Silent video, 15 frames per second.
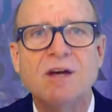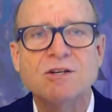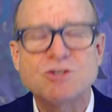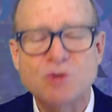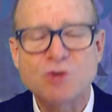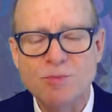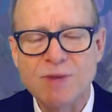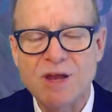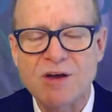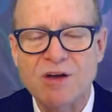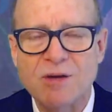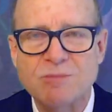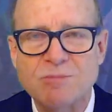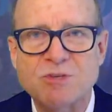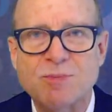Treatment
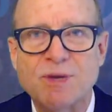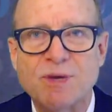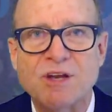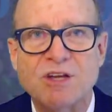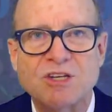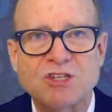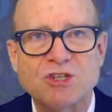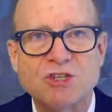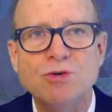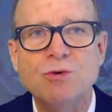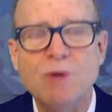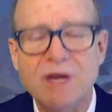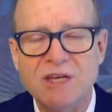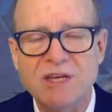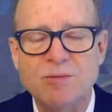outcomes depend on
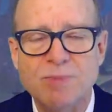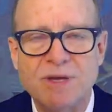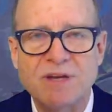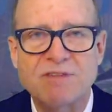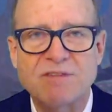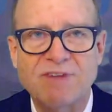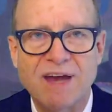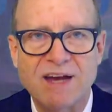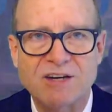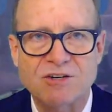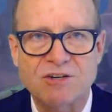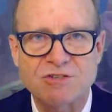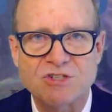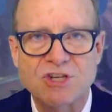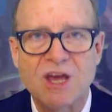two independent
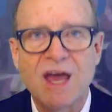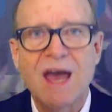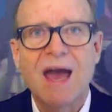factors,